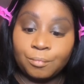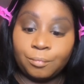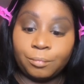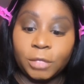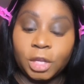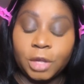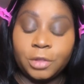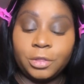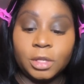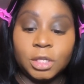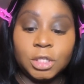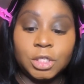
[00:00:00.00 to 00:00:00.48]
the
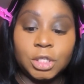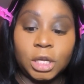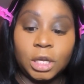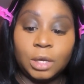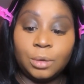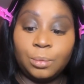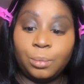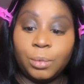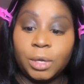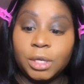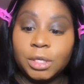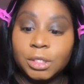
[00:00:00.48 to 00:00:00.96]

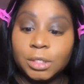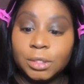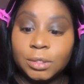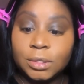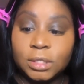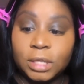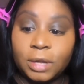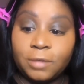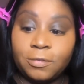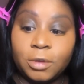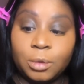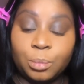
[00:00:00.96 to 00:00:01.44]

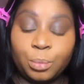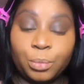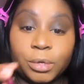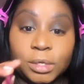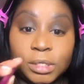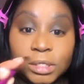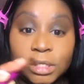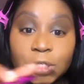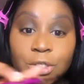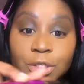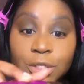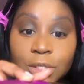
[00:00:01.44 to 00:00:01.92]
J127
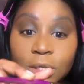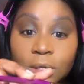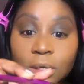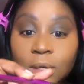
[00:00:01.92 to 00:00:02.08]
Precision